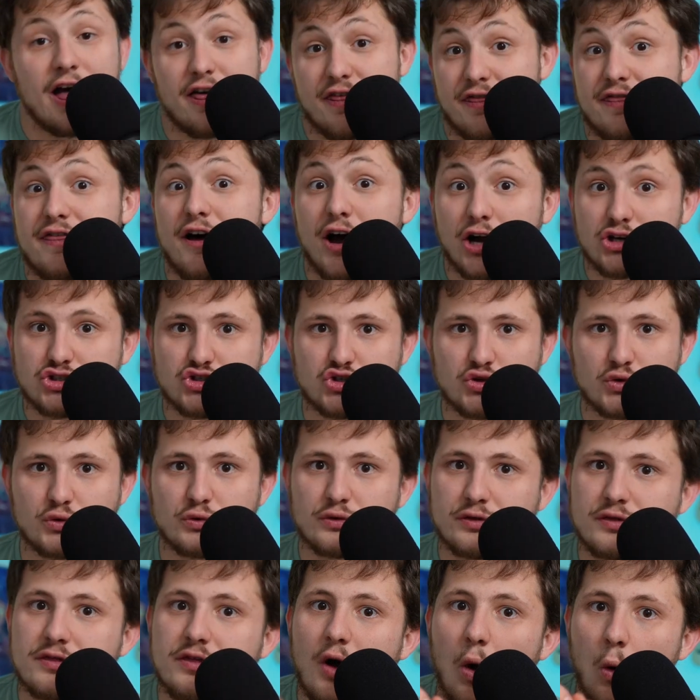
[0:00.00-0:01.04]

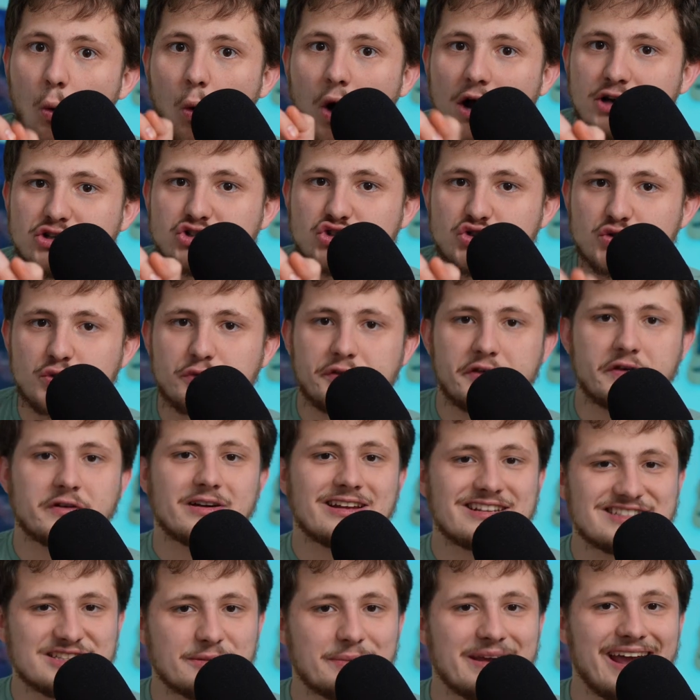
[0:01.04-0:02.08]
the one truth, there
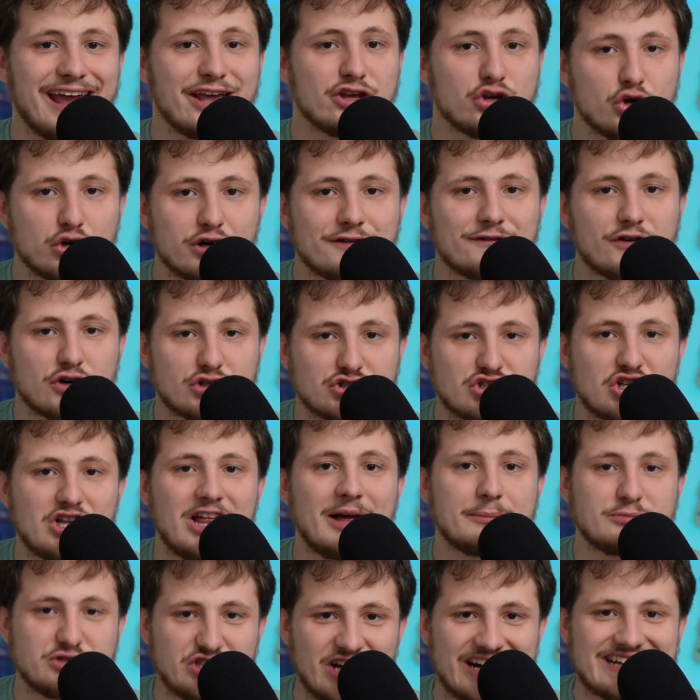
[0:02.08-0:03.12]
needs to be a universal
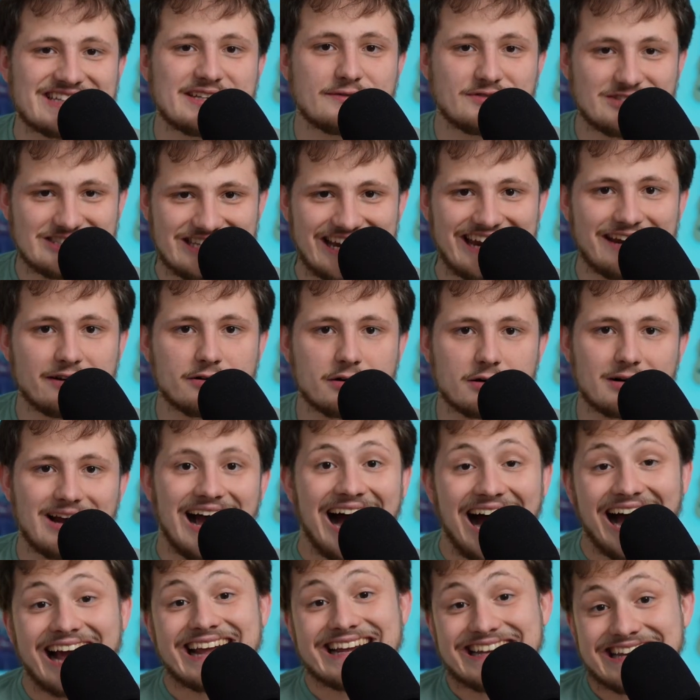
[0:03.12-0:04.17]
objective standard,
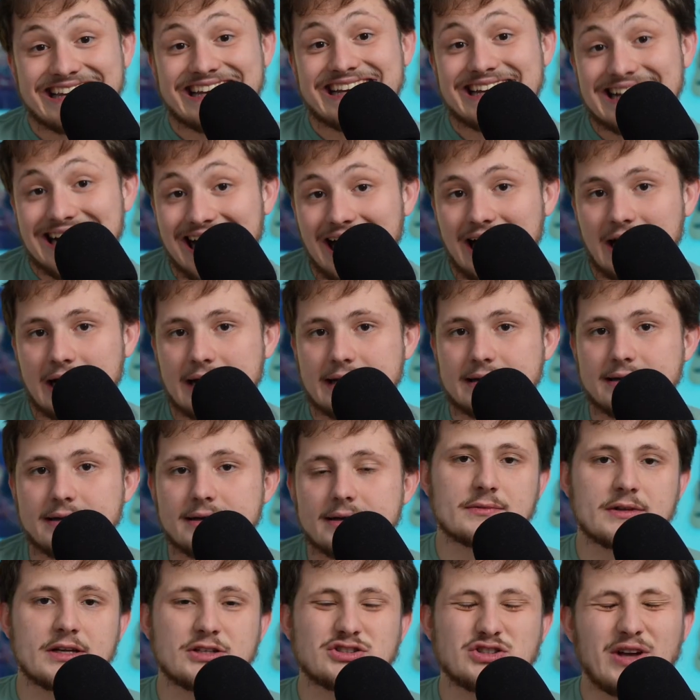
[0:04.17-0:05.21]
i.e. God.
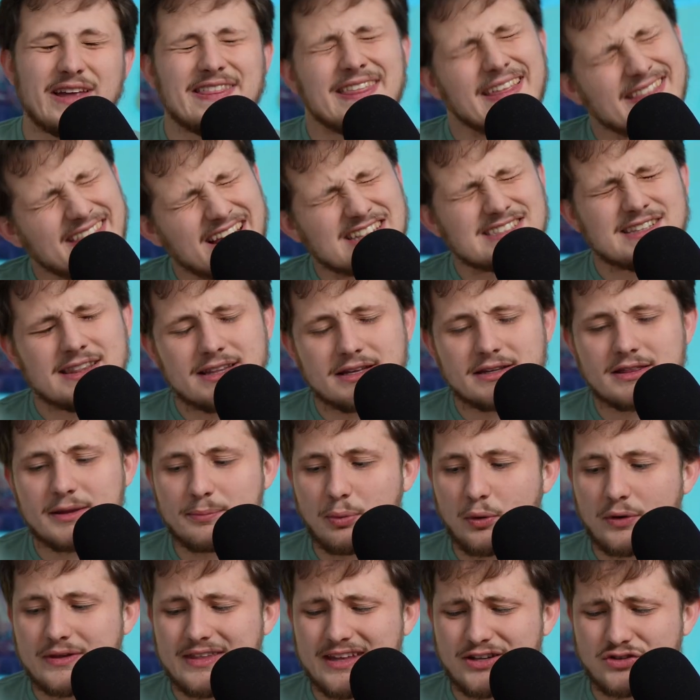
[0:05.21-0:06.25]
So I think that's the
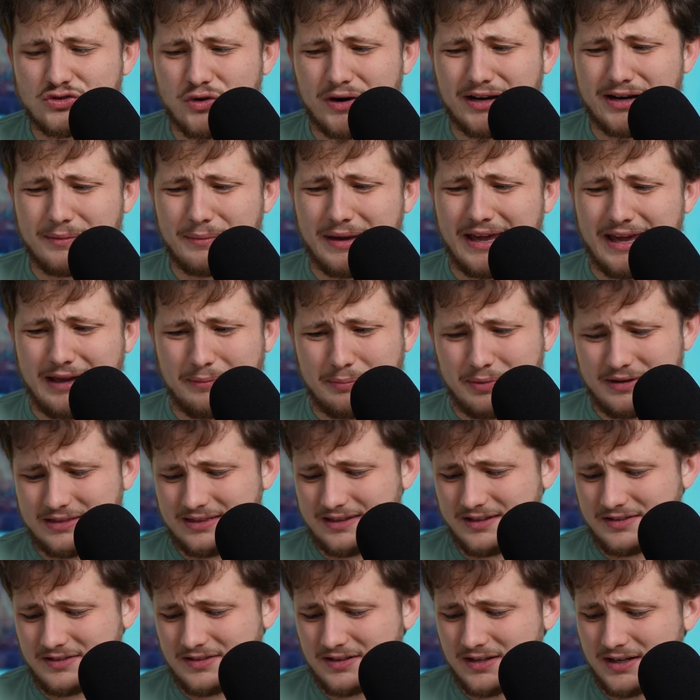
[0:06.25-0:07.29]
point that he's trying to make, but
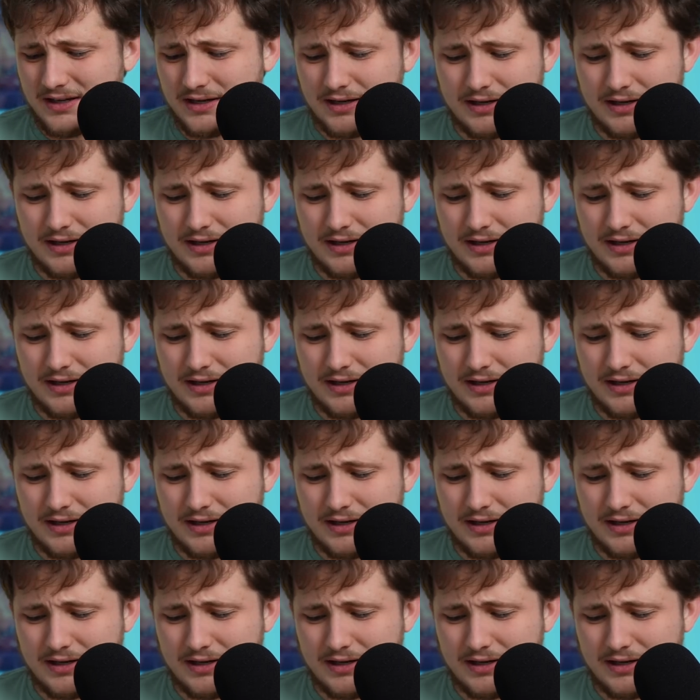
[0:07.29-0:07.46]
this